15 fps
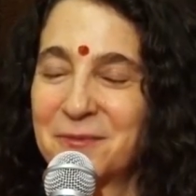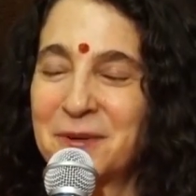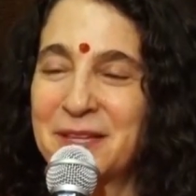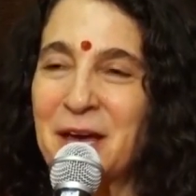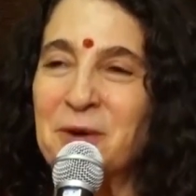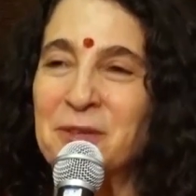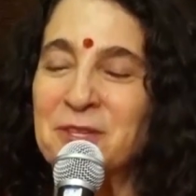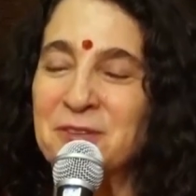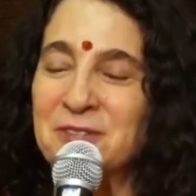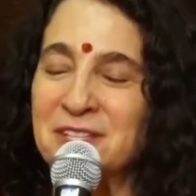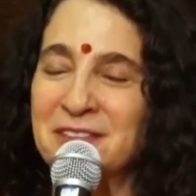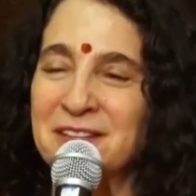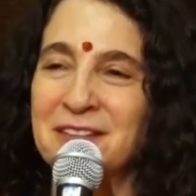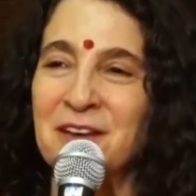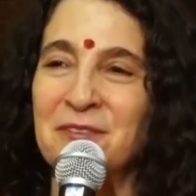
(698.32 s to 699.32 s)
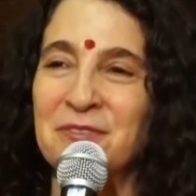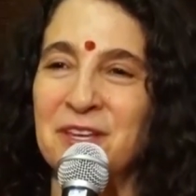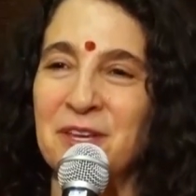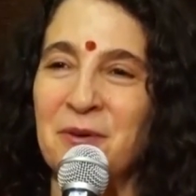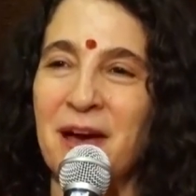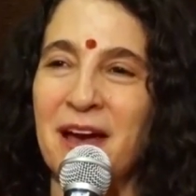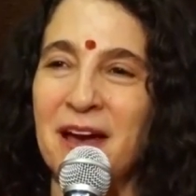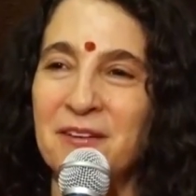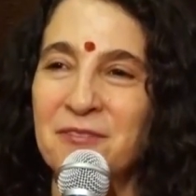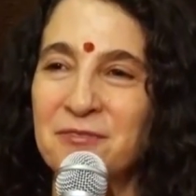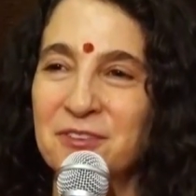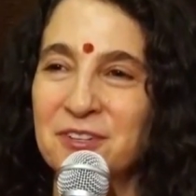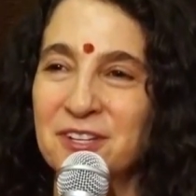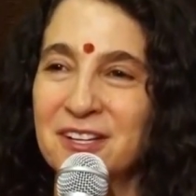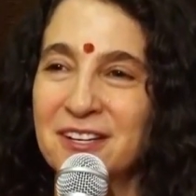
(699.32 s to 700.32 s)
without losing the love that you had
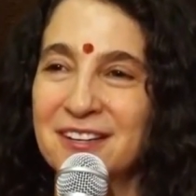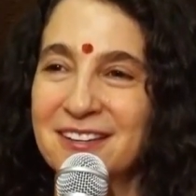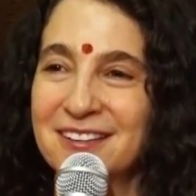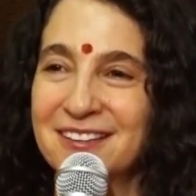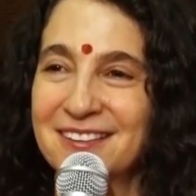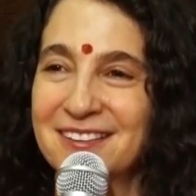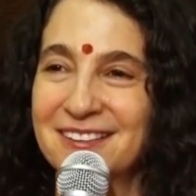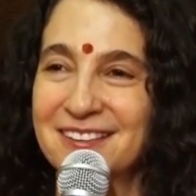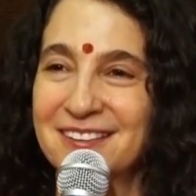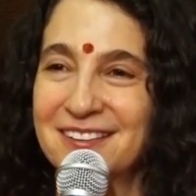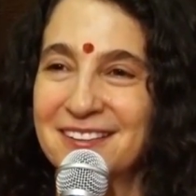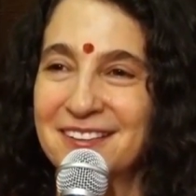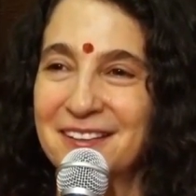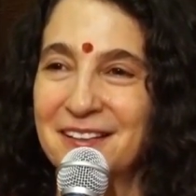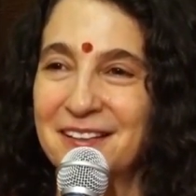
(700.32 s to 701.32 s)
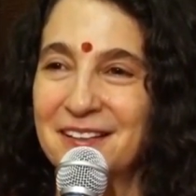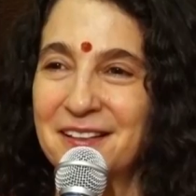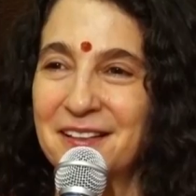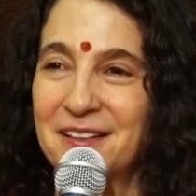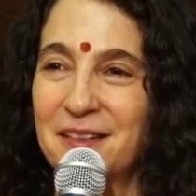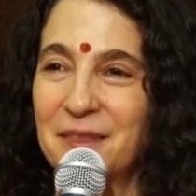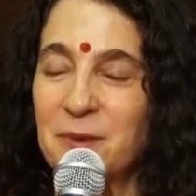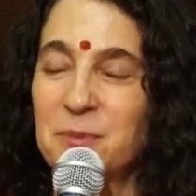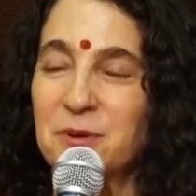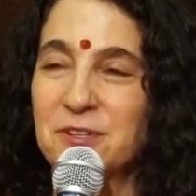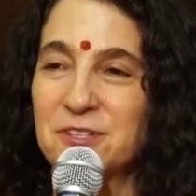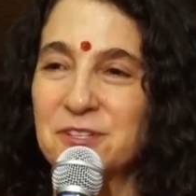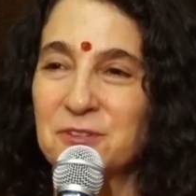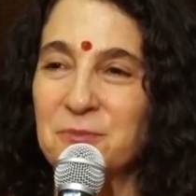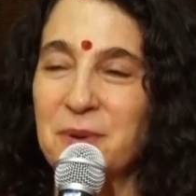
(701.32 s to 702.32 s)
for the
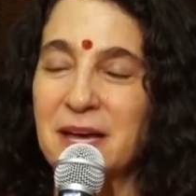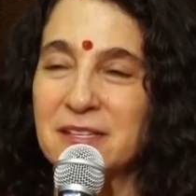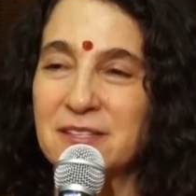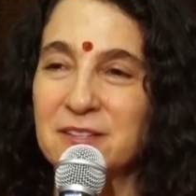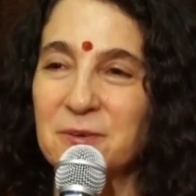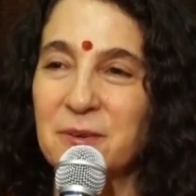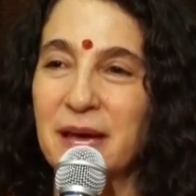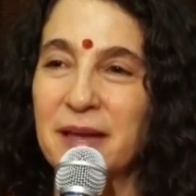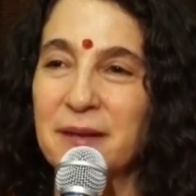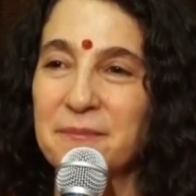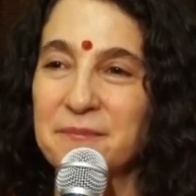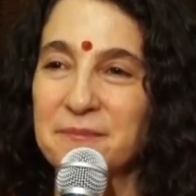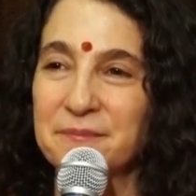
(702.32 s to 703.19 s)
person who passed away.